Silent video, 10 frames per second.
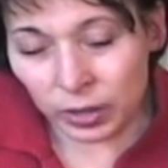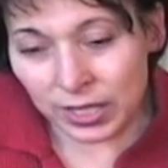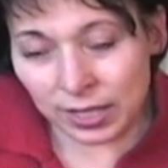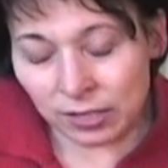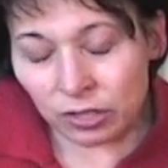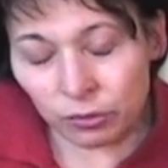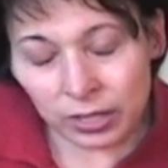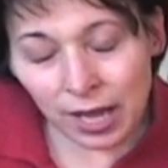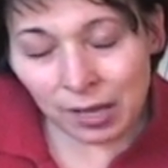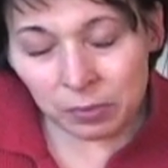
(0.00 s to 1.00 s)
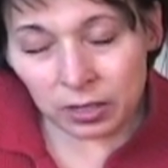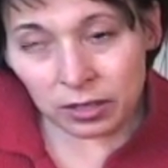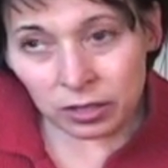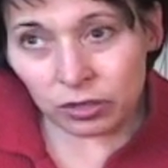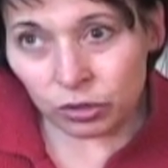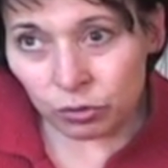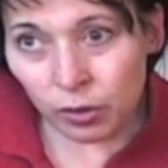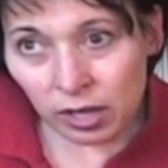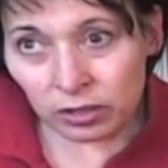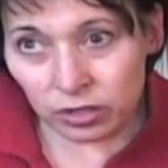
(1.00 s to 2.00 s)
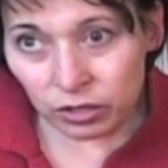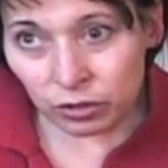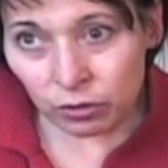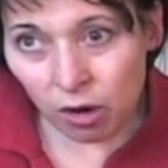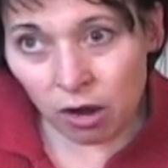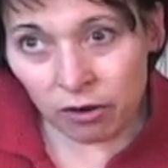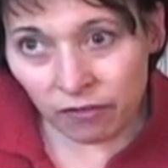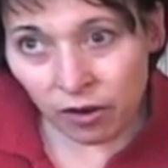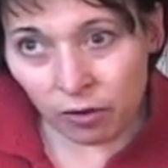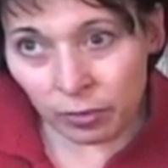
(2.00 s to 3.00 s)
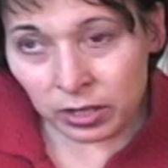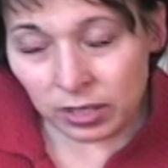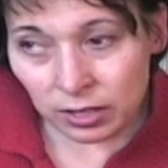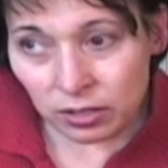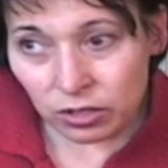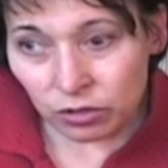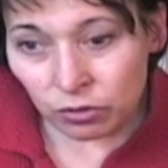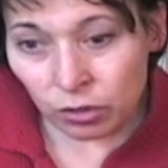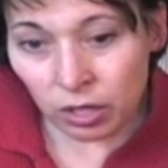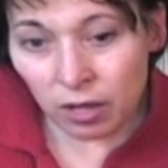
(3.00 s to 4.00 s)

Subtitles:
tend to adapt a little too well to our environment and to